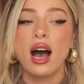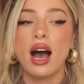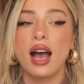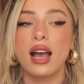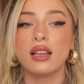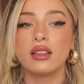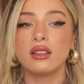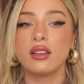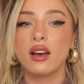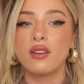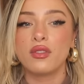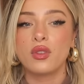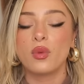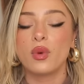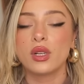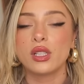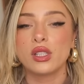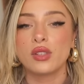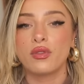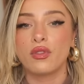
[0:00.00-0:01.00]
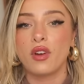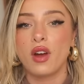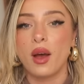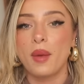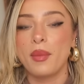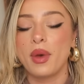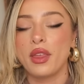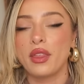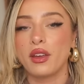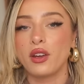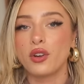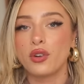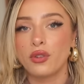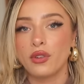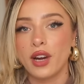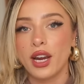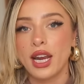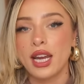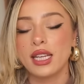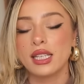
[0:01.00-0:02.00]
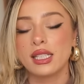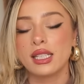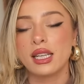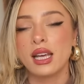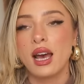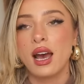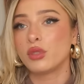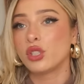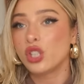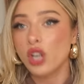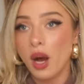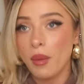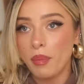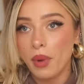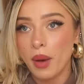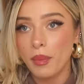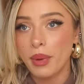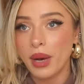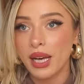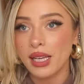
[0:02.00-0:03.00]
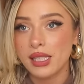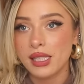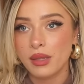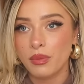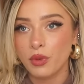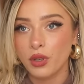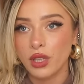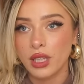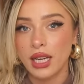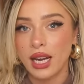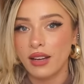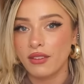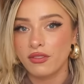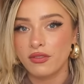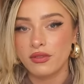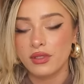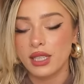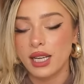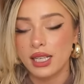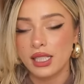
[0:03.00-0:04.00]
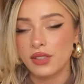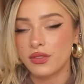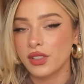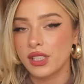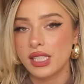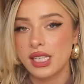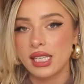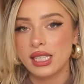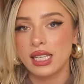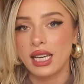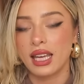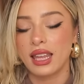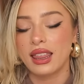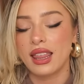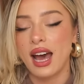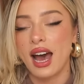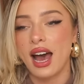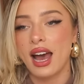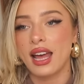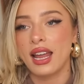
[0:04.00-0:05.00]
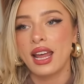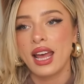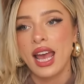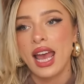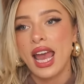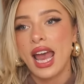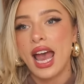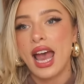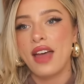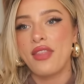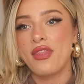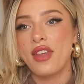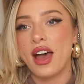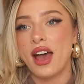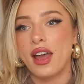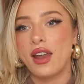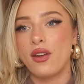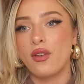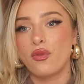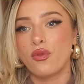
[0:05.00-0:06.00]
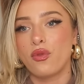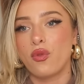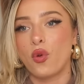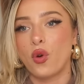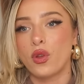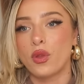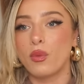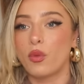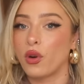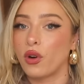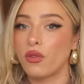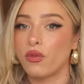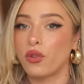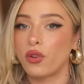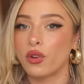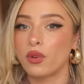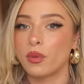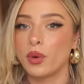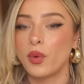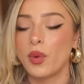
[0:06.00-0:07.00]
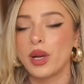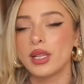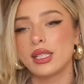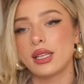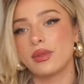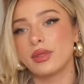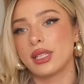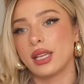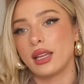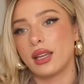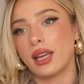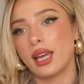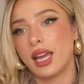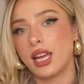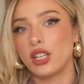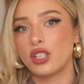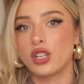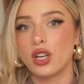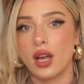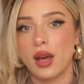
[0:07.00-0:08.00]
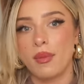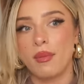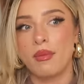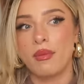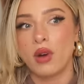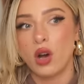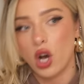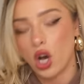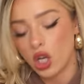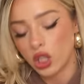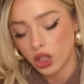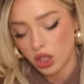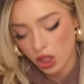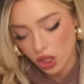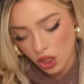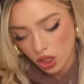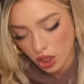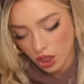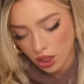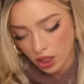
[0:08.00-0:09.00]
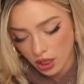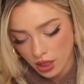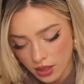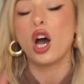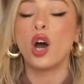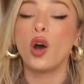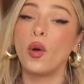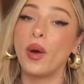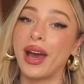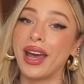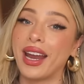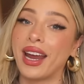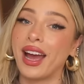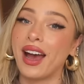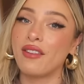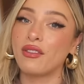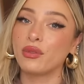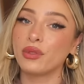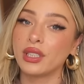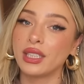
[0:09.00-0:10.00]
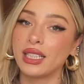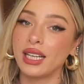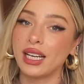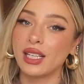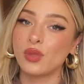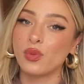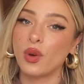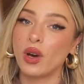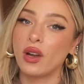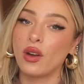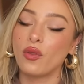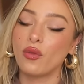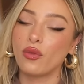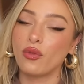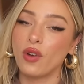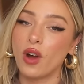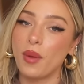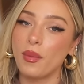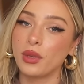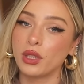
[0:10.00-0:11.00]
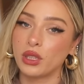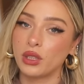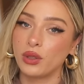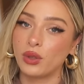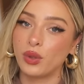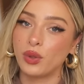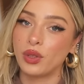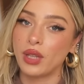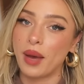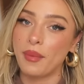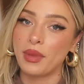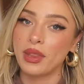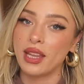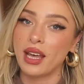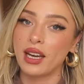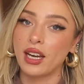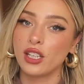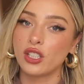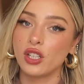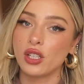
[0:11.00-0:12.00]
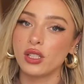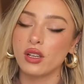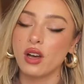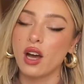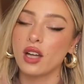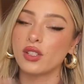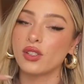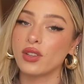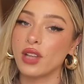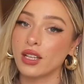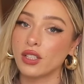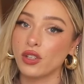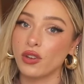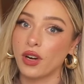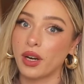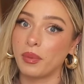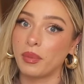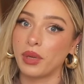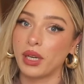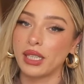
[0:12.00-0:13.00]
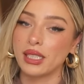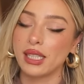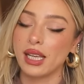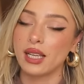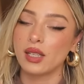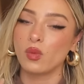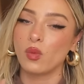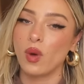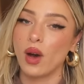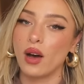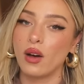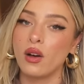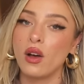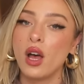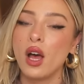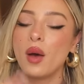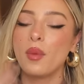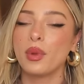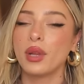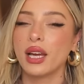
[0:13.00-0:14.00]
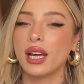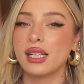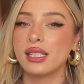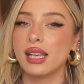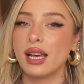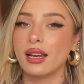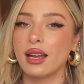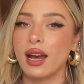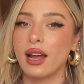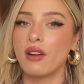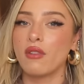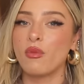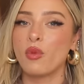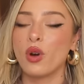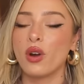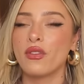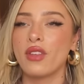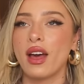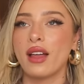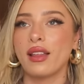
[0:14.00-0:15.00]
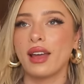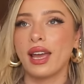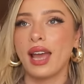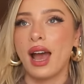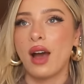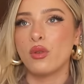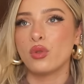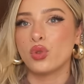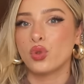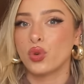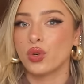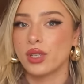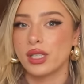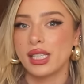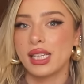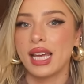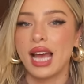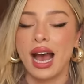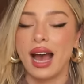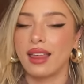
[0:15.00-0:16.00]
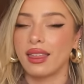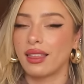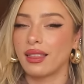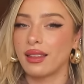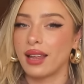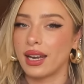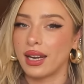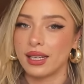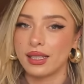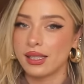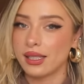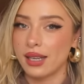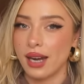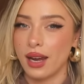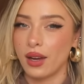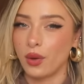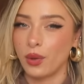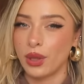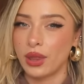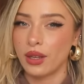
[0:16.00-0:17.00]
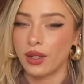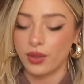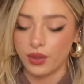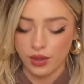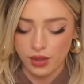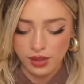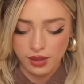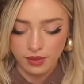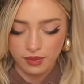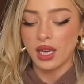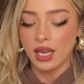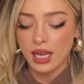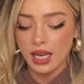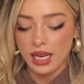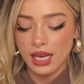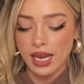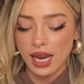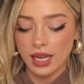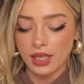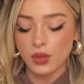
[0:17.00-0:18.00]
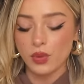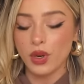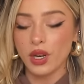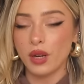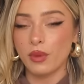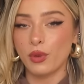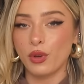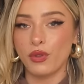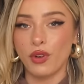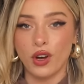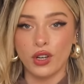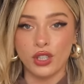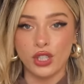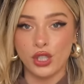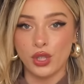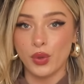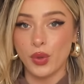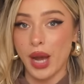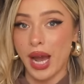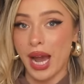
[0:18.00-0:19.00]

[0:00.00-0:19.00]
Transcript: I love the ones from The Great. Shopbop has some really nice fleeces like that. And then for the more affordable ones, I would say like H&M, Hollister. Oh, and I have a really nice one from Lululemon that I just got, so that's a great place as well. But like I said, kind of more of that like outdoorsy, athletic style with those. Next, we're gonna move on to